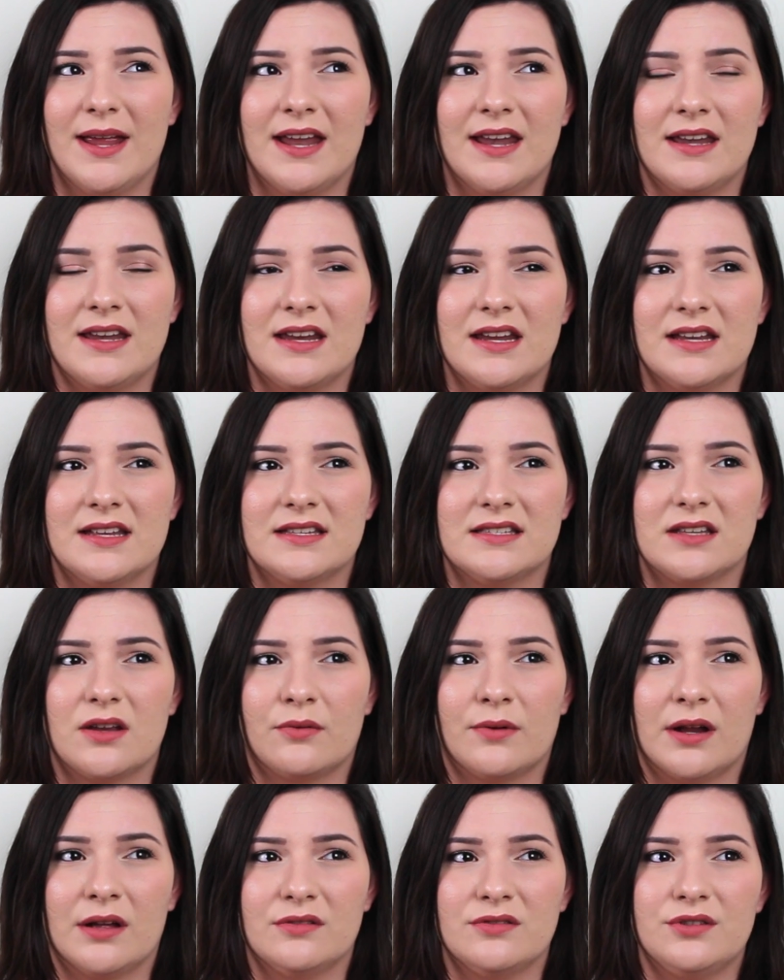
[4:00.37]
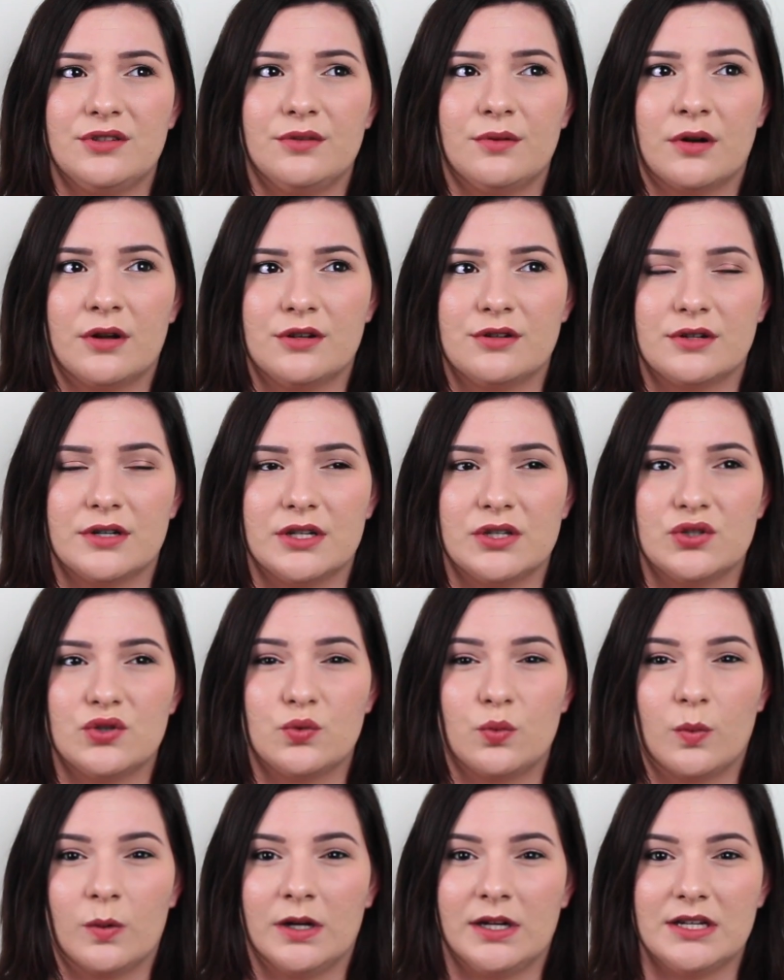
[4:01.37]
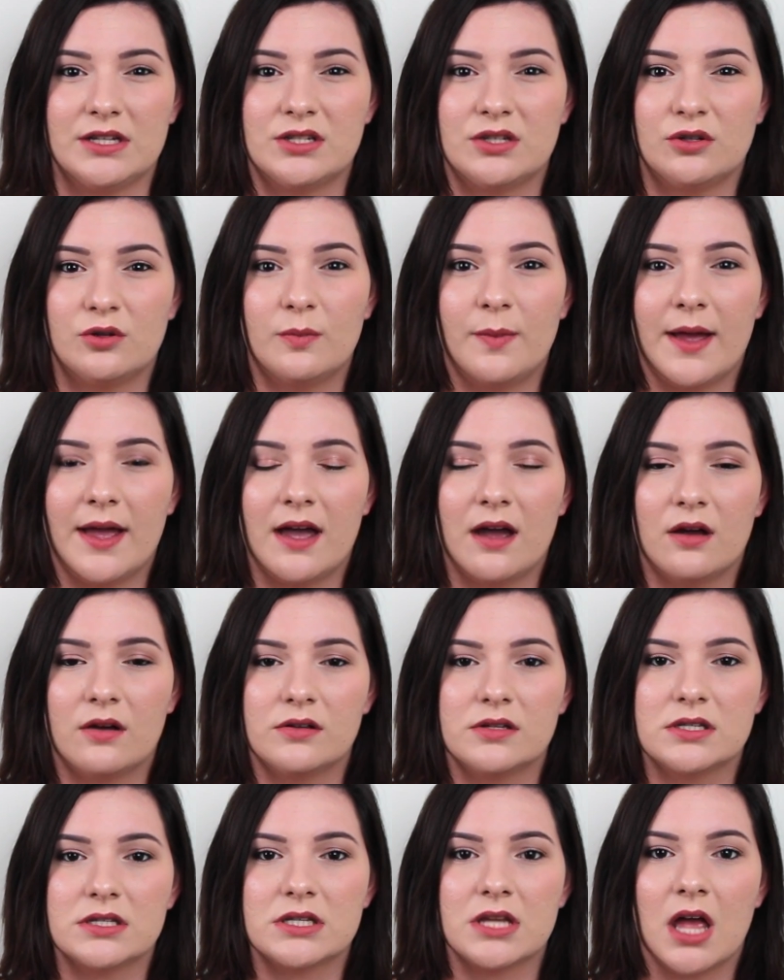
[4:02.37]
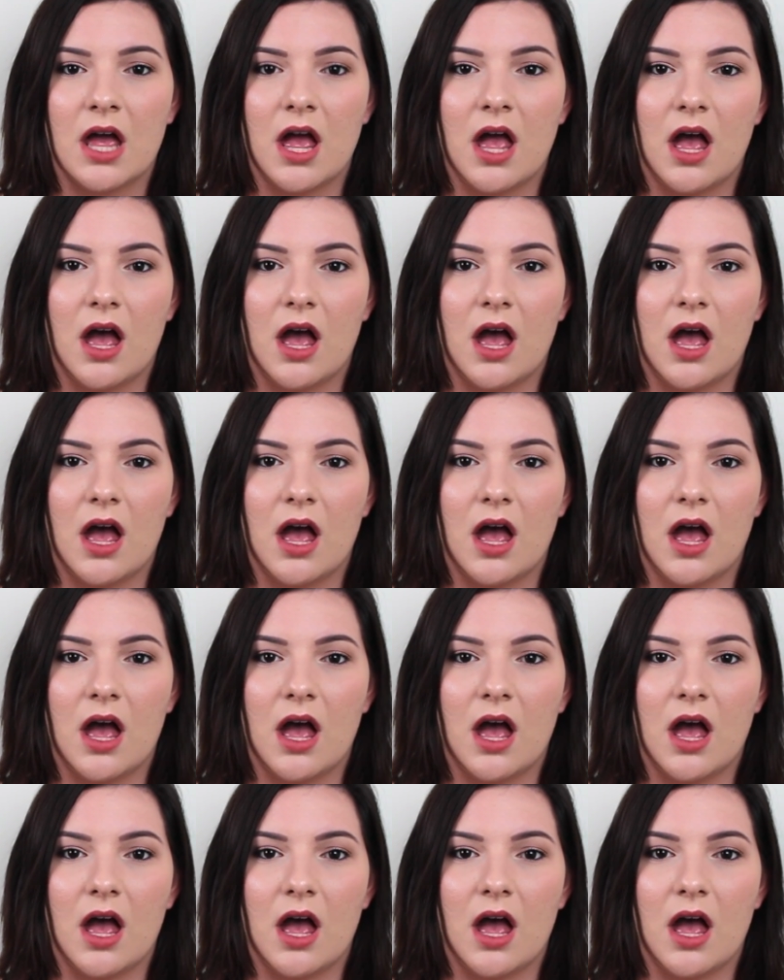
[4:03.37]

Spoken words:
been is around 222 pounds.